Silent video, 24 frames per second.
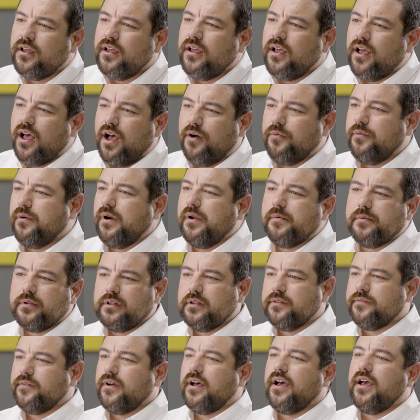uh, we're able to
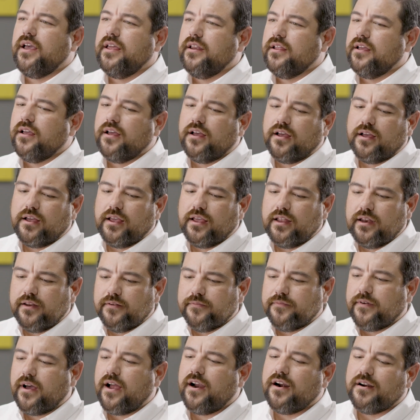provide uh, an
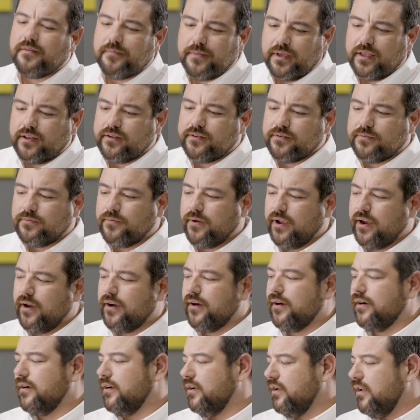environment
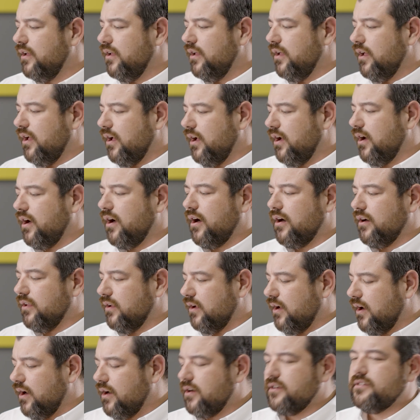where uh, our,
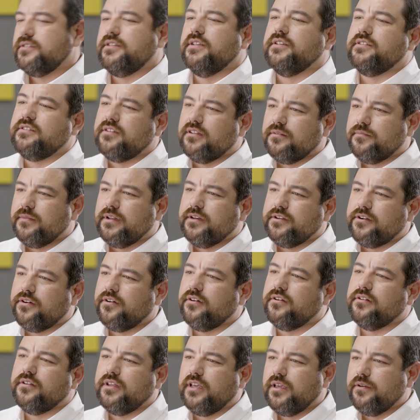our system
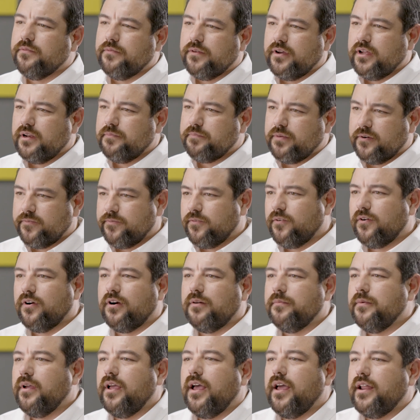internally would
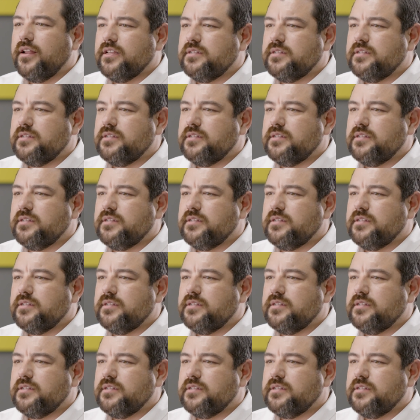perform at its